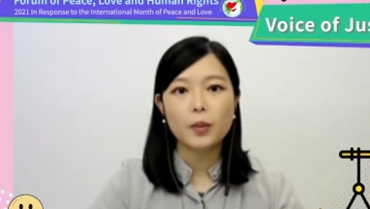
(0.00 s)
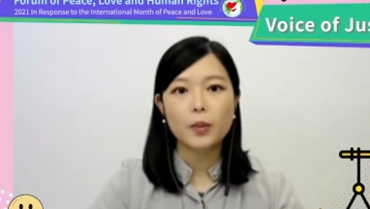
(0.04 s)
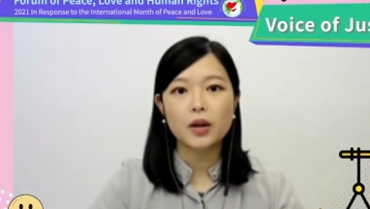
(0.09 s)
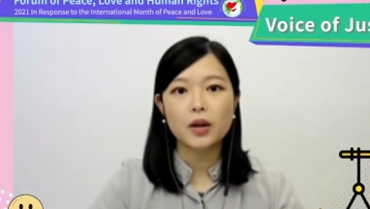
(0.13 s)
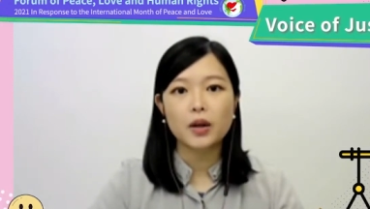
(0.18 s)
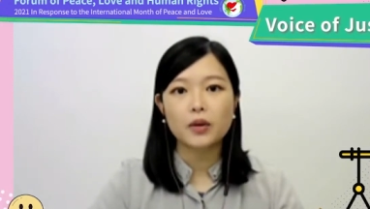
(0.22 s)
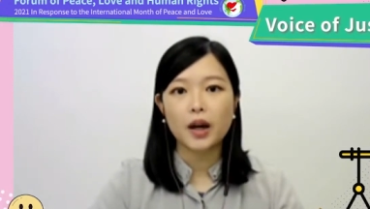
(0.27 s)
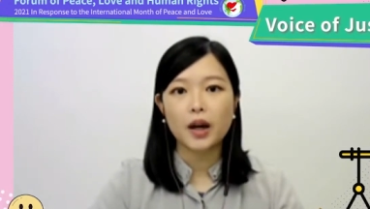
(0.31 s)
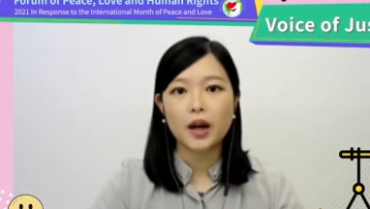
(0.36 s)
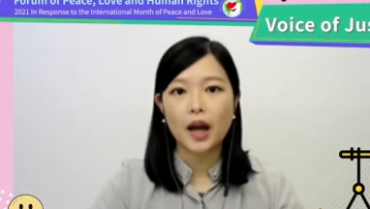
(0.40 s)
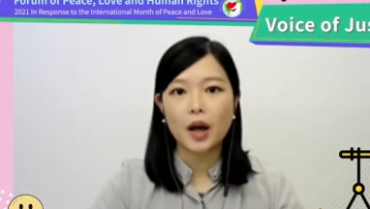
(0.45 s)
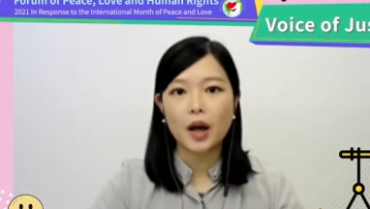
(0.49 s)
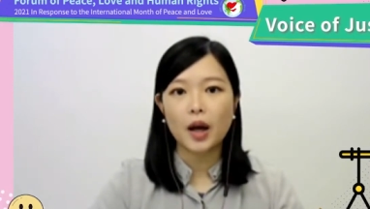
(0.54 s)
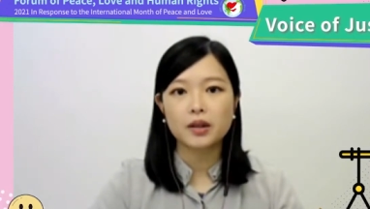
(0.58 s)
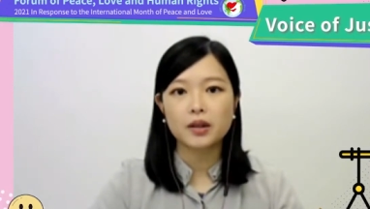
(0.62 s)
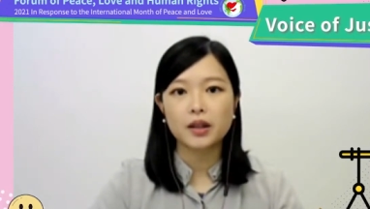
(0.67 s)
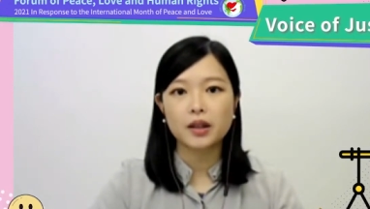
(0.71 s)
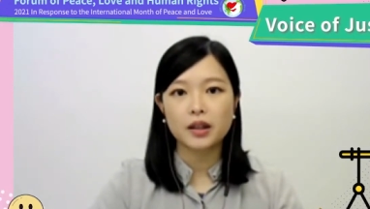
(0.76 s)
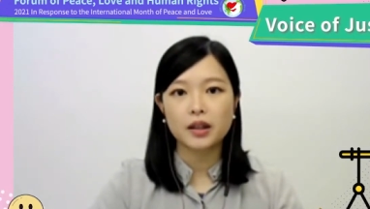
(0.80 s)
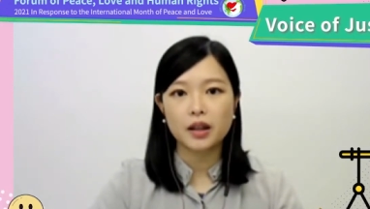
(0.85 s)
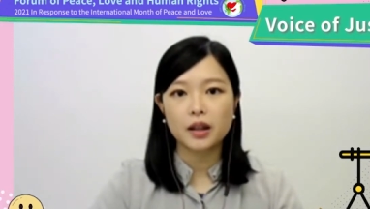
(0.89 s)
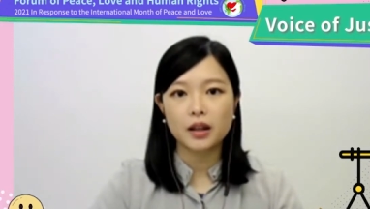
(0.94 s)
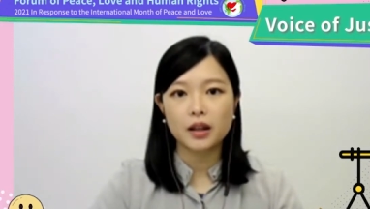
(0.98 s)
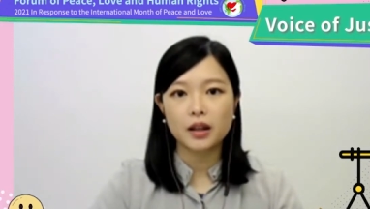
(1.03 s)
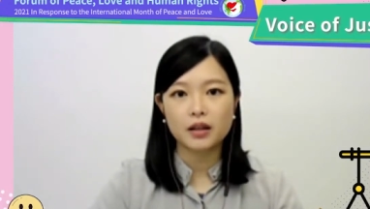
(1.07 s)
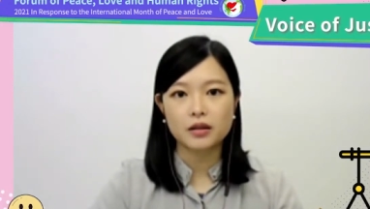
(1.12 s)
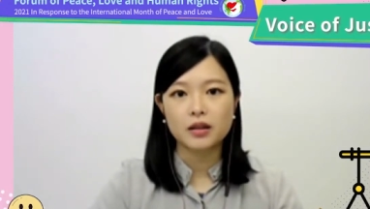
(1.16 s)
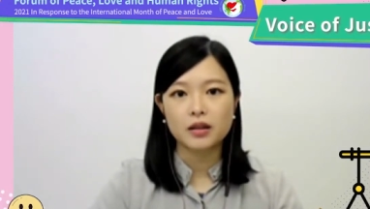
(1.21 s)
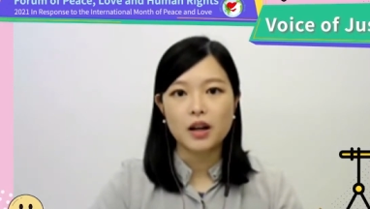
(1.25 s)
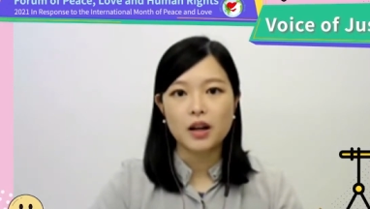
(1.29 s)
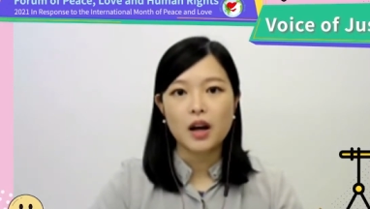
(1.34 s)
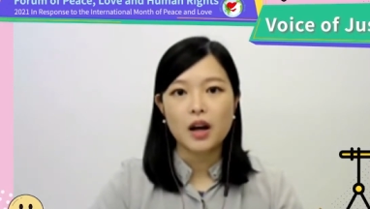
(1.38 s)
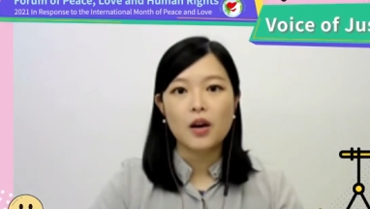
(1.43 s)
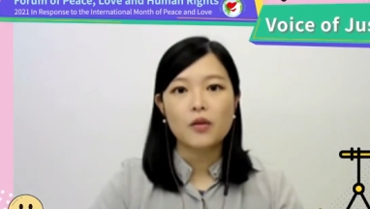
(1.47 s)
been rehabilitated
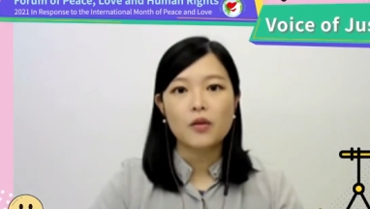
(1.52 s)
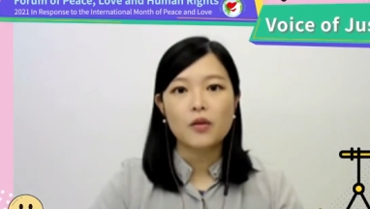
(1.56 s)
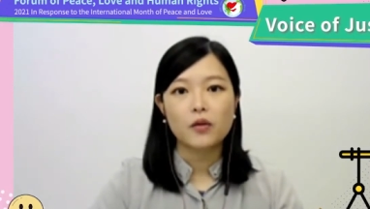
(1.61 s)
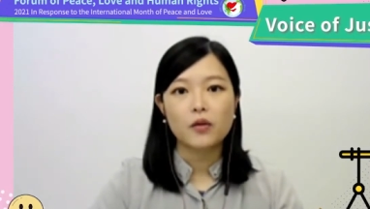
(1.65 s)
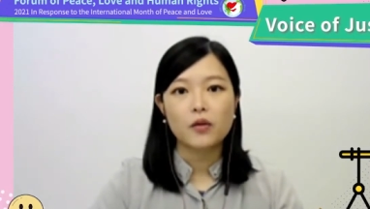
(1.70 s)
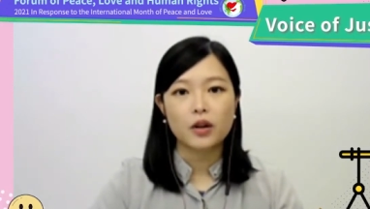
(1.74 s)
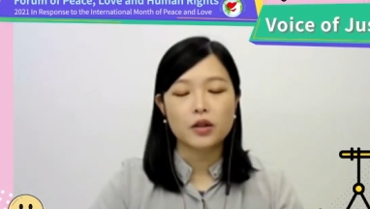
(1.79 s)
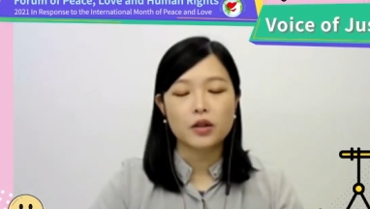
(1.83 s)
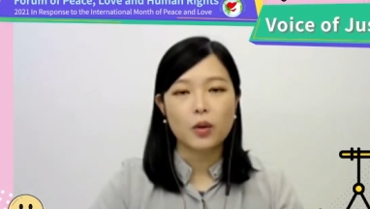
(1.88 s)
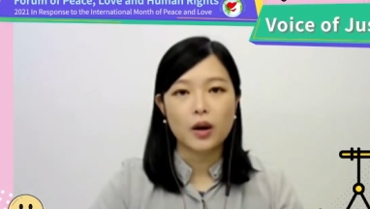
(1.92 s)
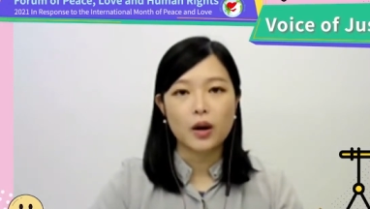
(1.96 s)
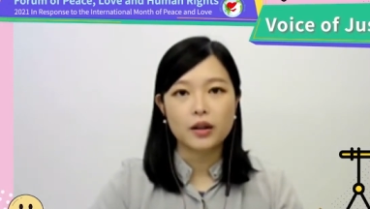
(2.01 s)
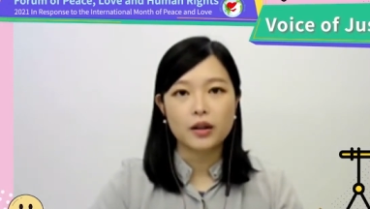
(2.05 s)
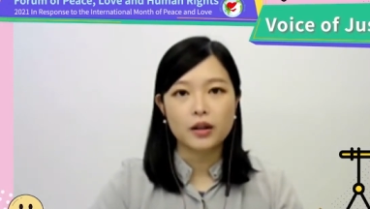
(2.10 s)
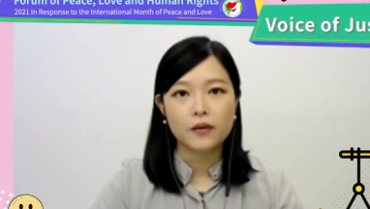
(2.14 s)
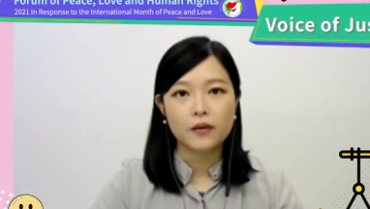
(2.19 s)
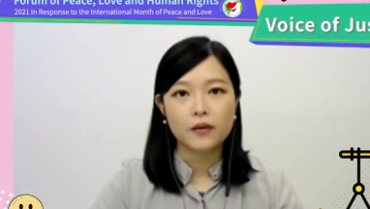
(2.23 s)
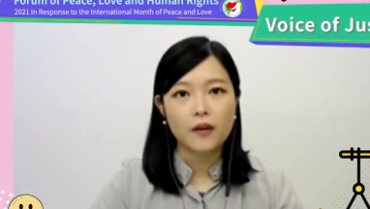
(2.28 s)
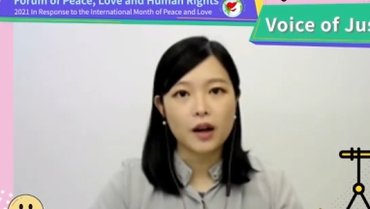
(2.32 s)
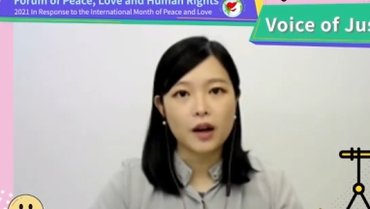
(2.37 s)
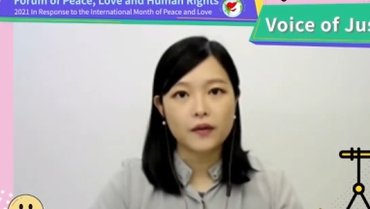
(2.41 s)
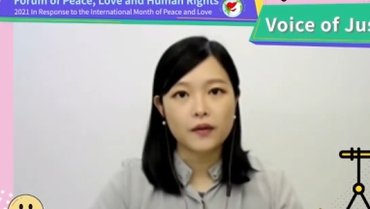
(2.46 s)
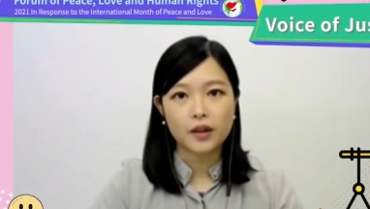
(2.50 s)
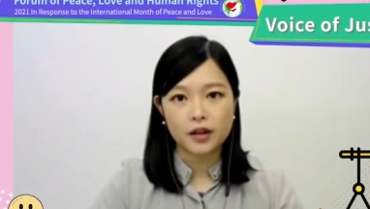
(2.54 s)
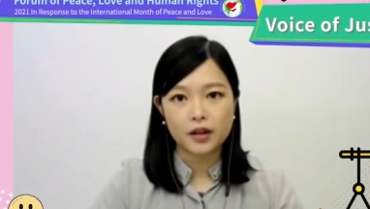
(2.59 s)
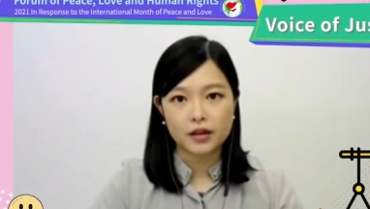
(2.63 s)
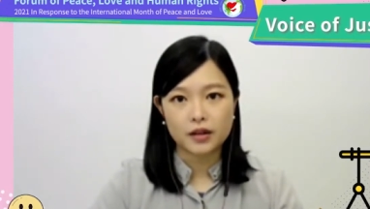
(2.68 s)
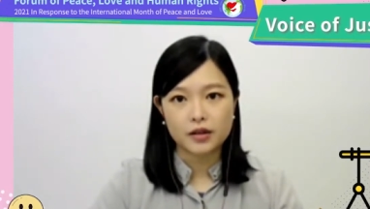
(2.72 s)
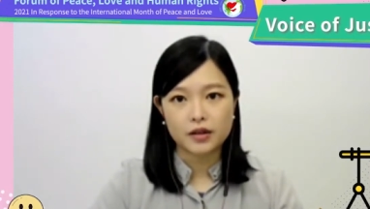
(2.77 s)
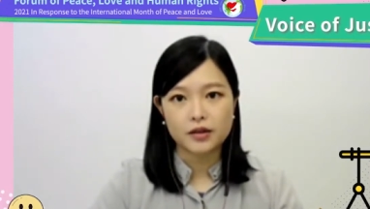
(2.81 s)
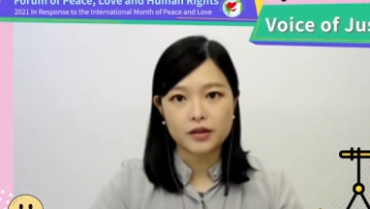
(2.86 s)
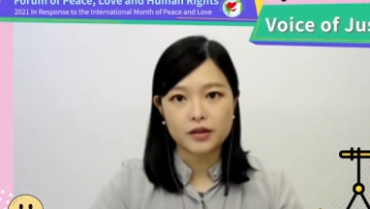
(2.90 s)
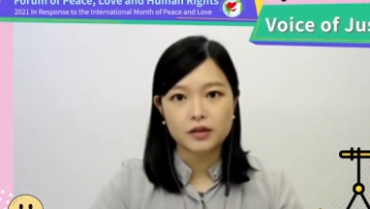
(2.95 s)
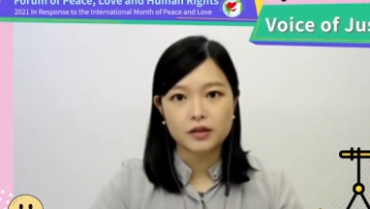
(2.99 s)
for 25
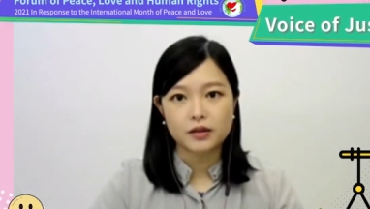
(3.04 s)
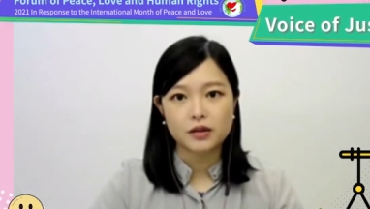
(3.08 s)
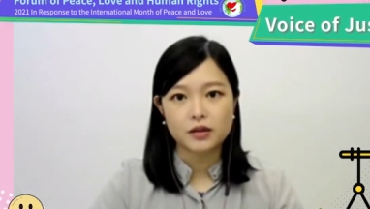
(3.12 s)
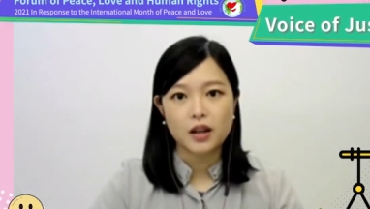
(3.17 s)
years.